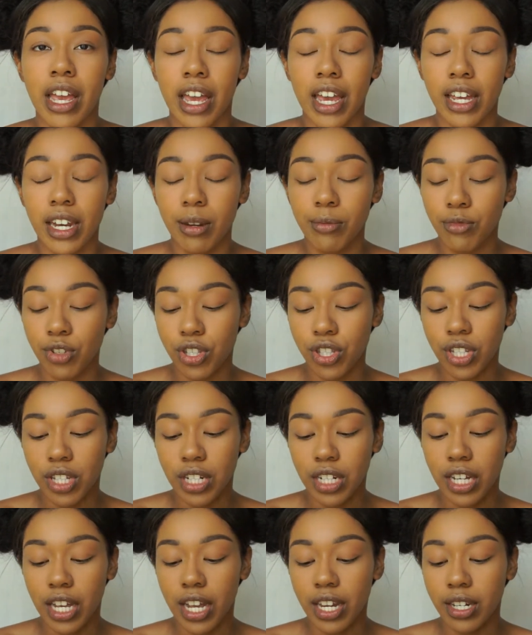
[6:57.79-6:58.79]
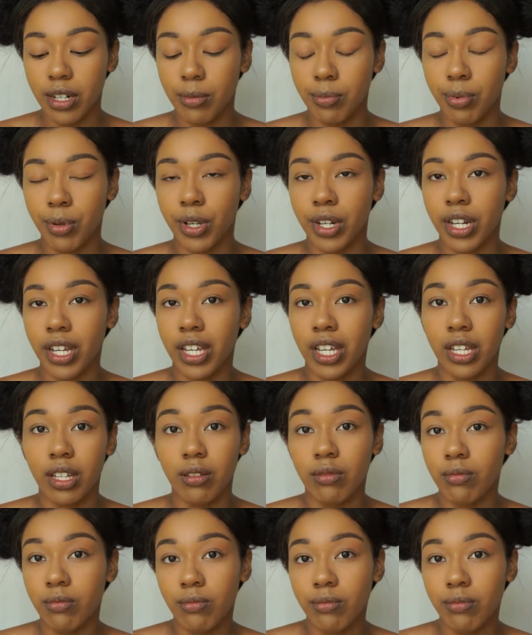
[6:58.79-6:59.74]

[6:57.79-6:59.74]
And I'm just gonna kind of put it